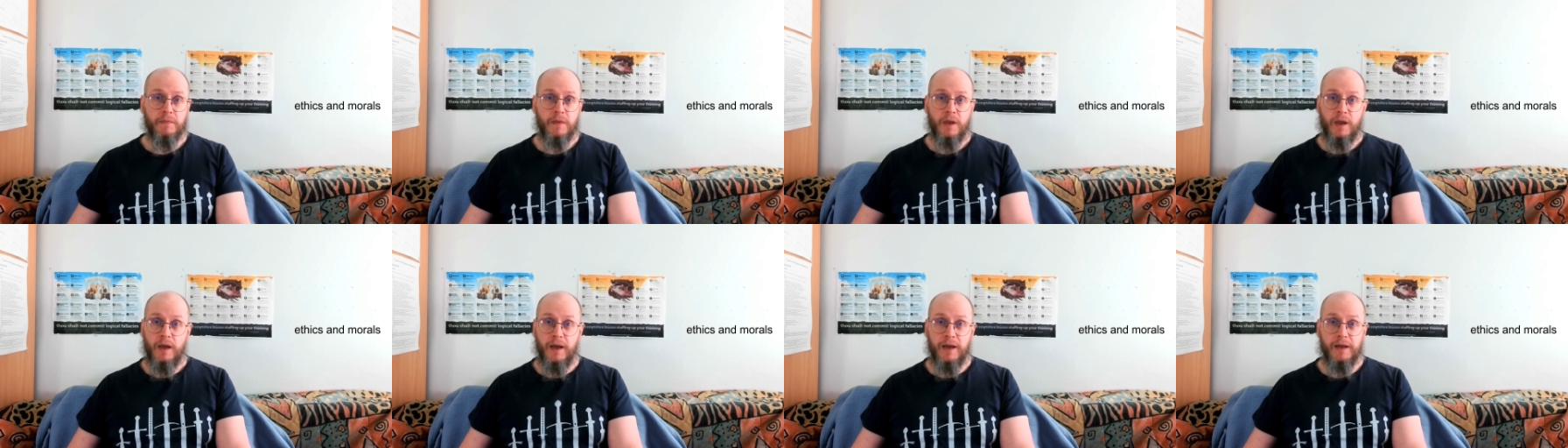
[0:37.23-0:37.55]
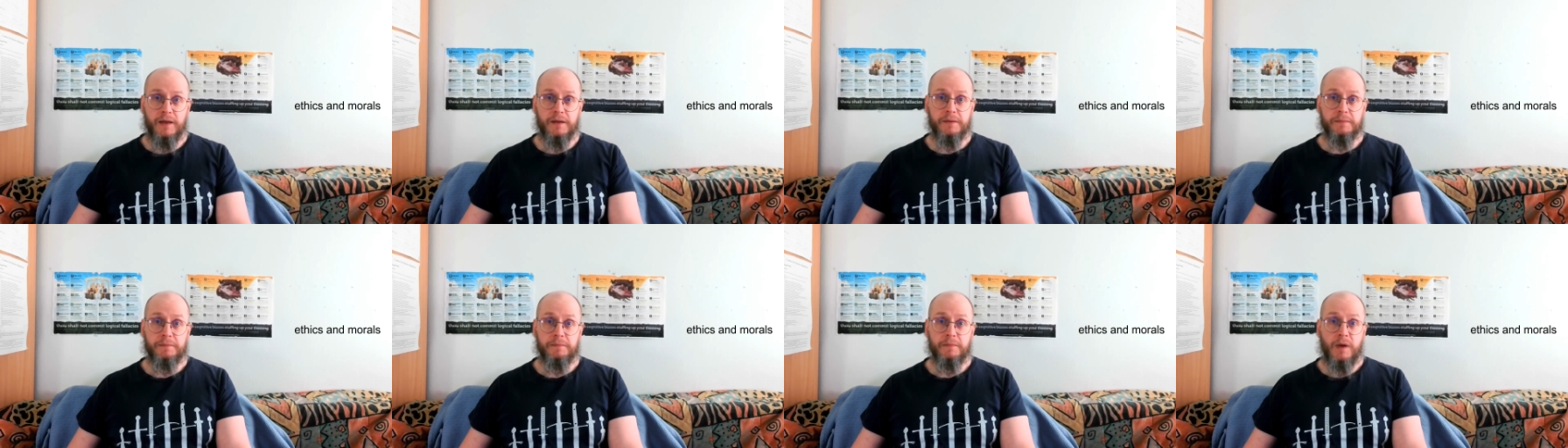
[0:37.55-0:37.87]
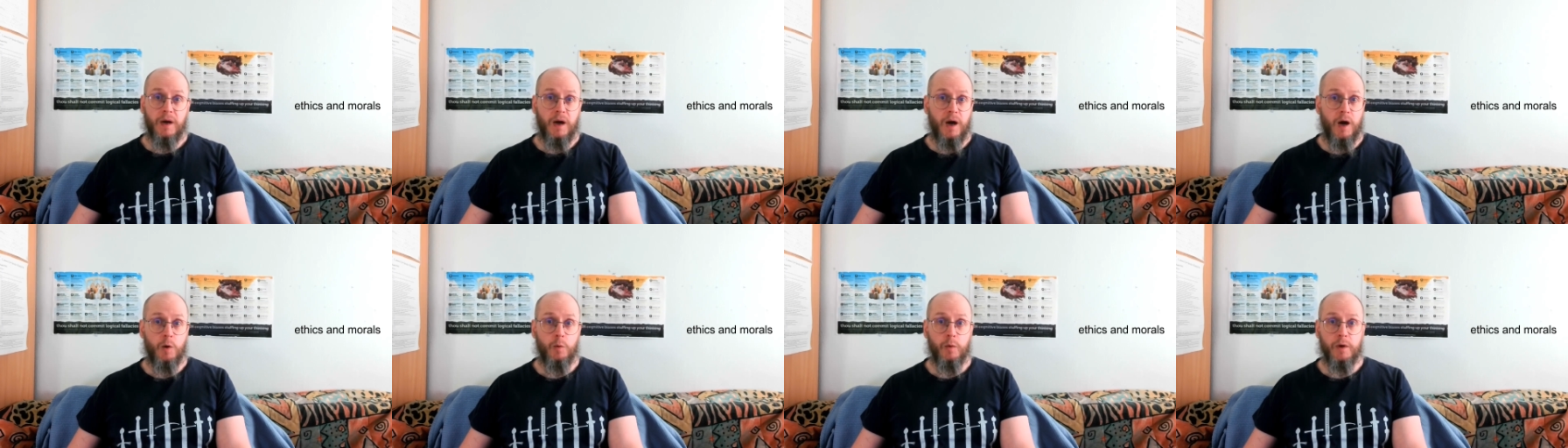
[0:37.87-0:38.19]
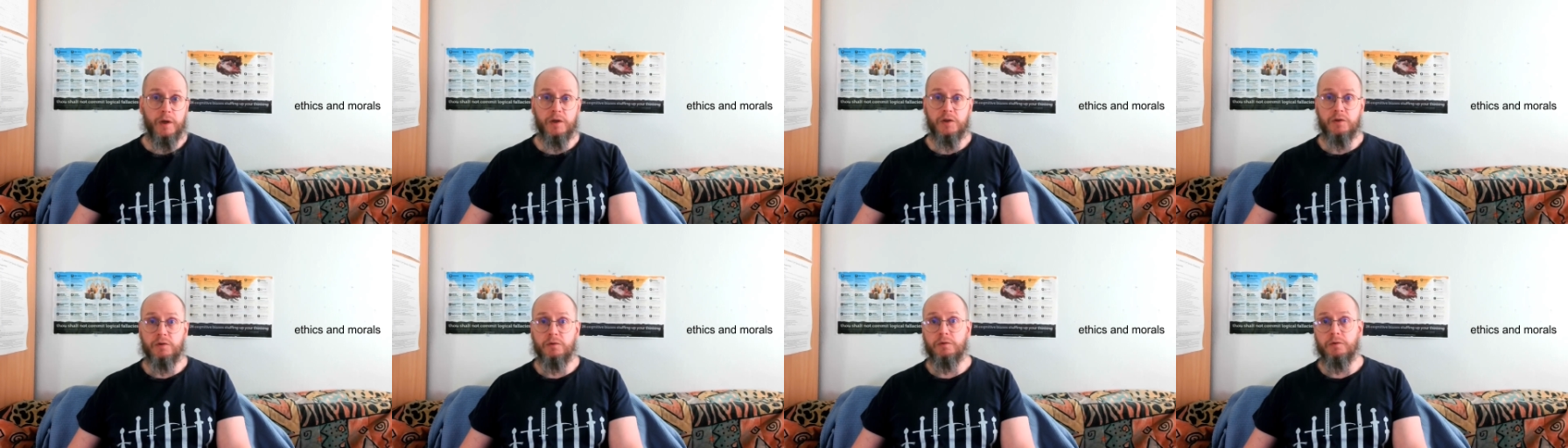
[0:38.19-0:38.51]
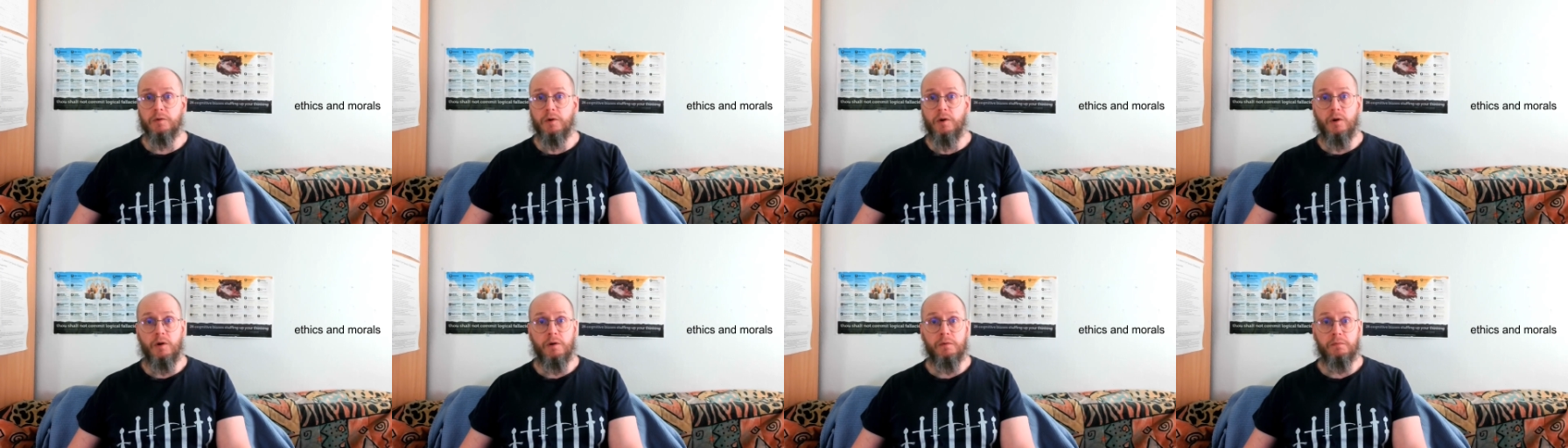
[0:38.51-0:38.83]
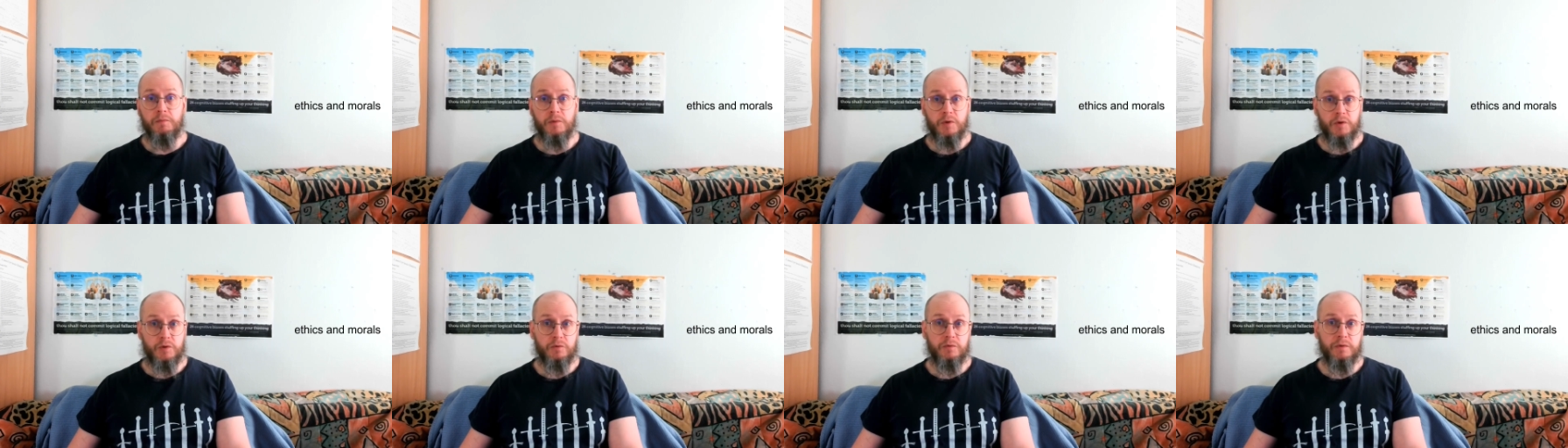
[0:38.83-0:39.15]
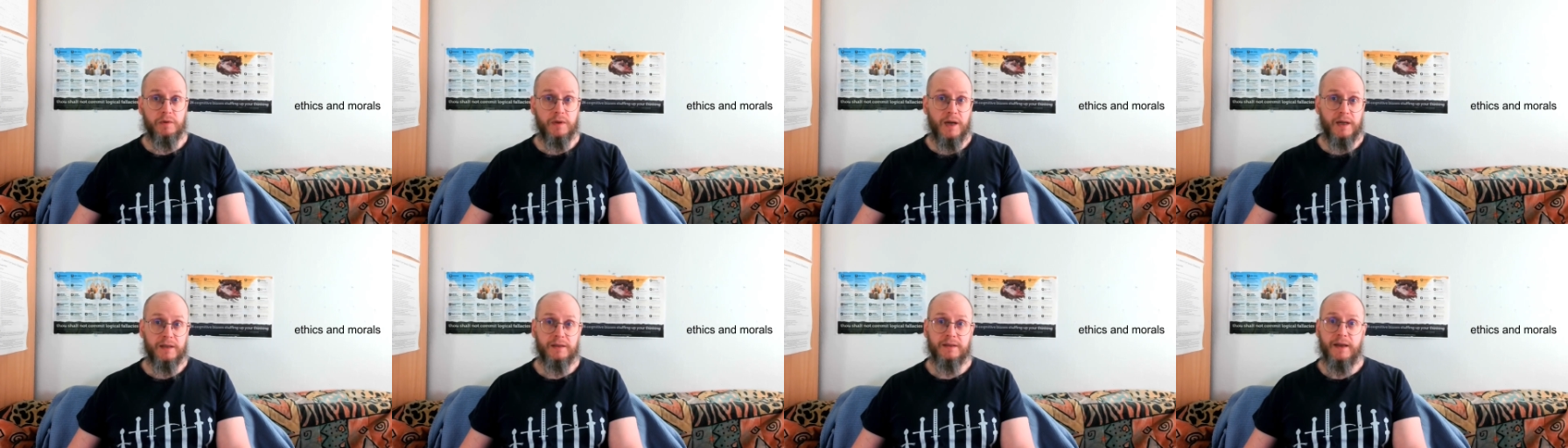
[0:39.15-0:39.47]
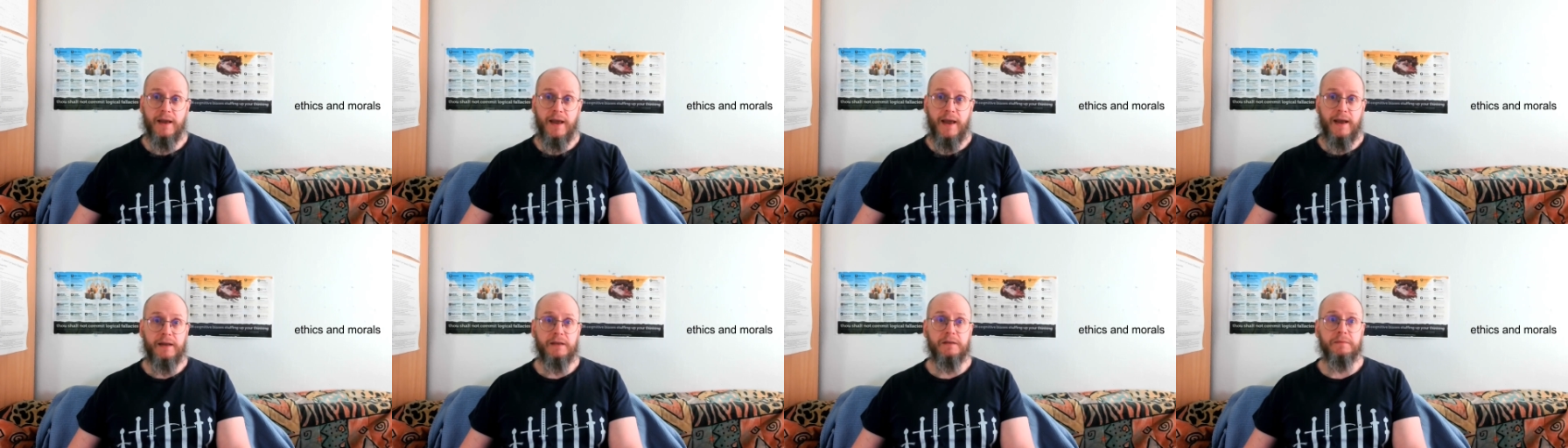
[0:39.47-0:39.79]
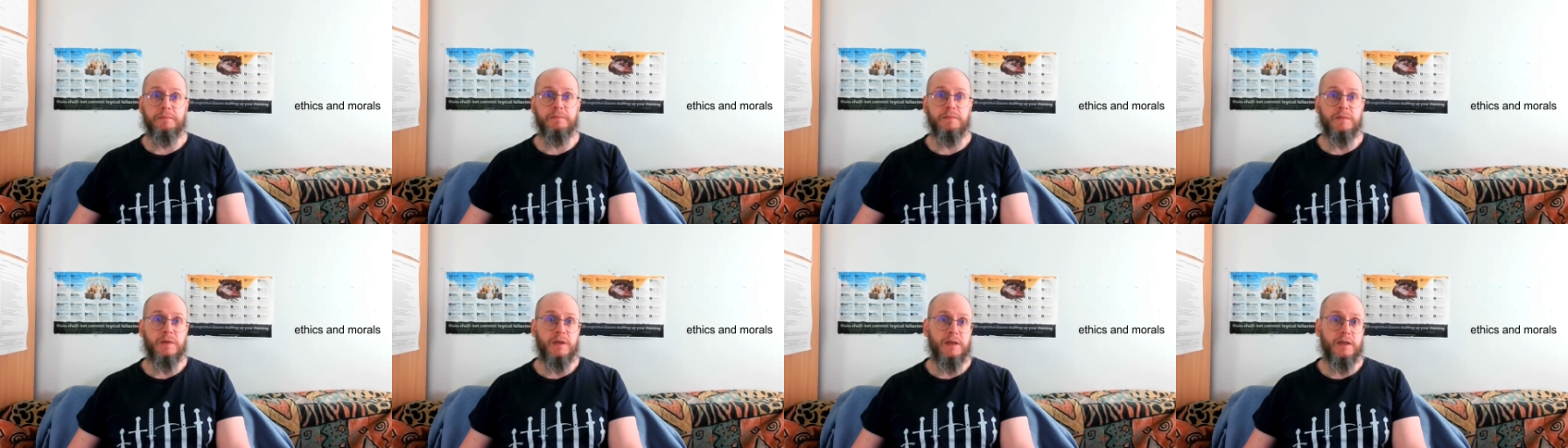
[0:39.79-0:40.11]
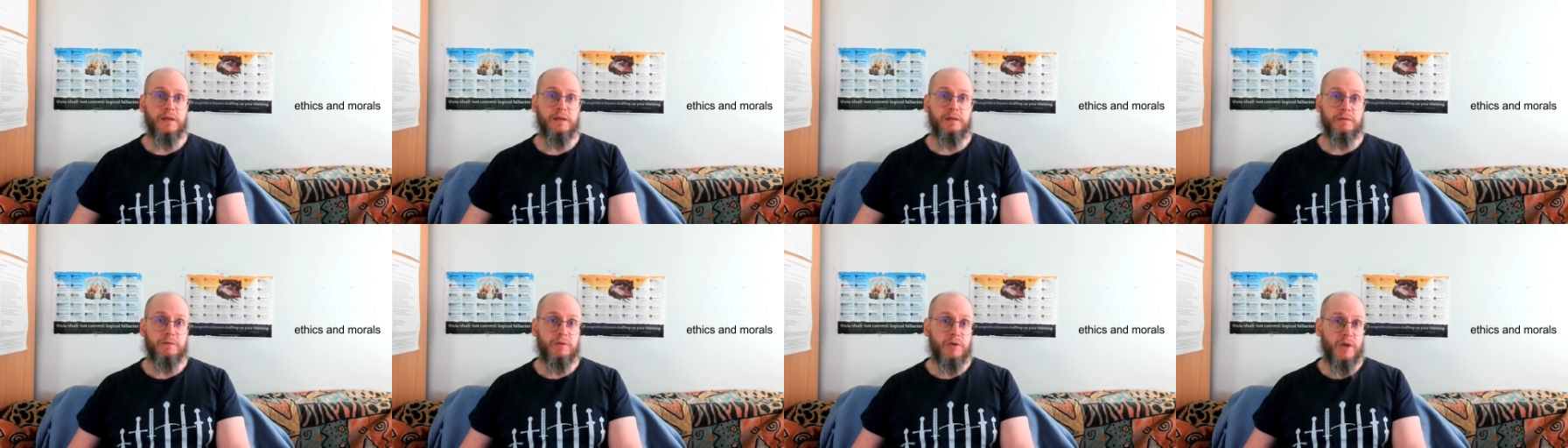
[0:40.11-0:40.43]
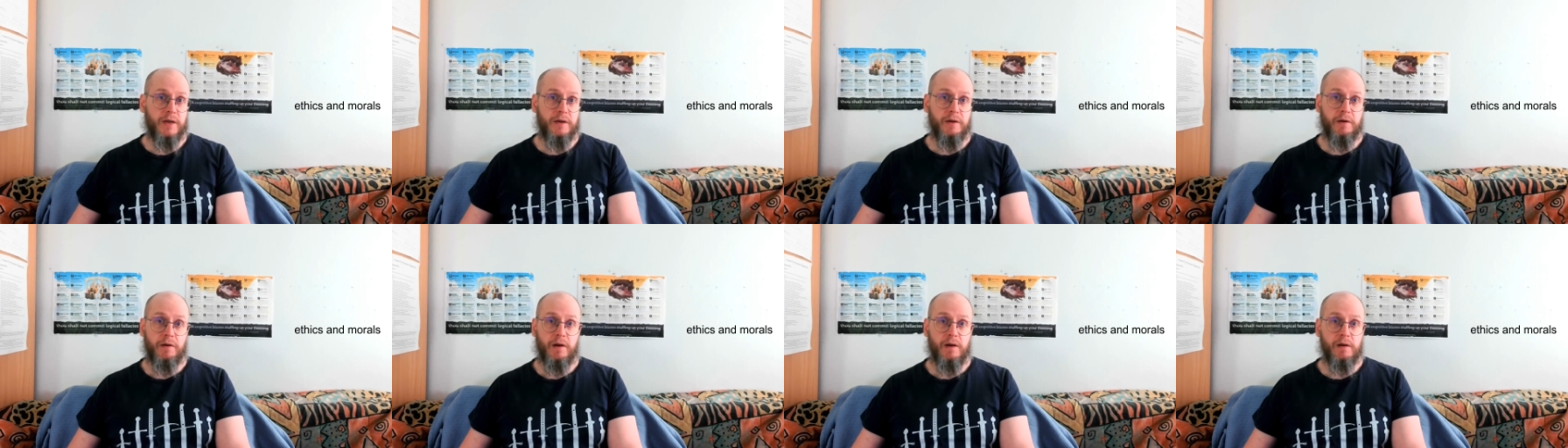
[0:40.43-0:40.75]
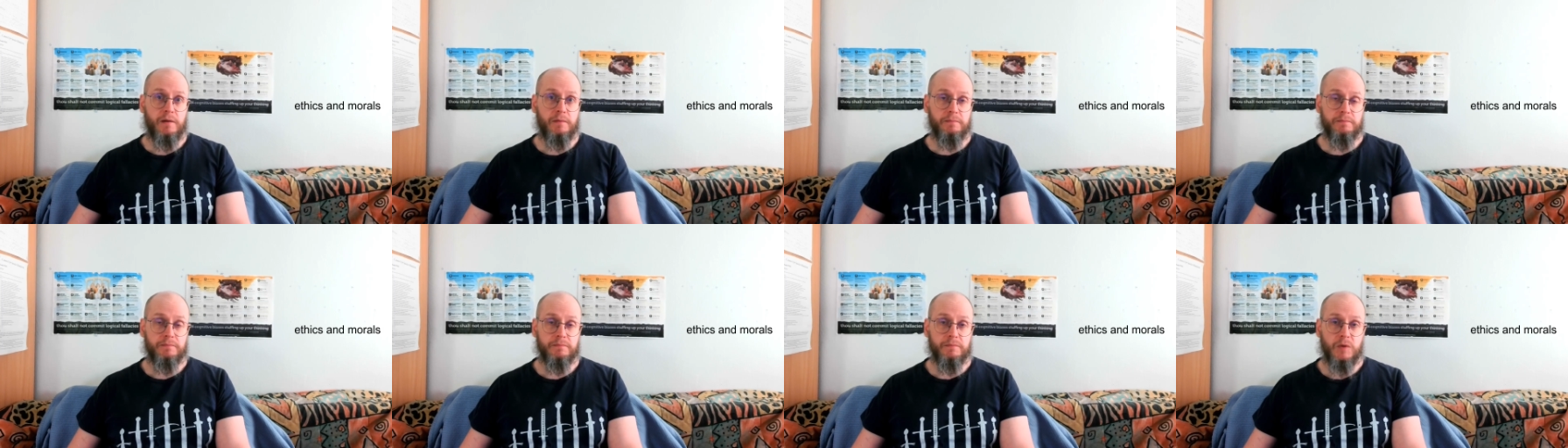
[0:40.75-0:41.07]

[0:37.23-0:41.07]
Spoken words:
and how we should or should not act in general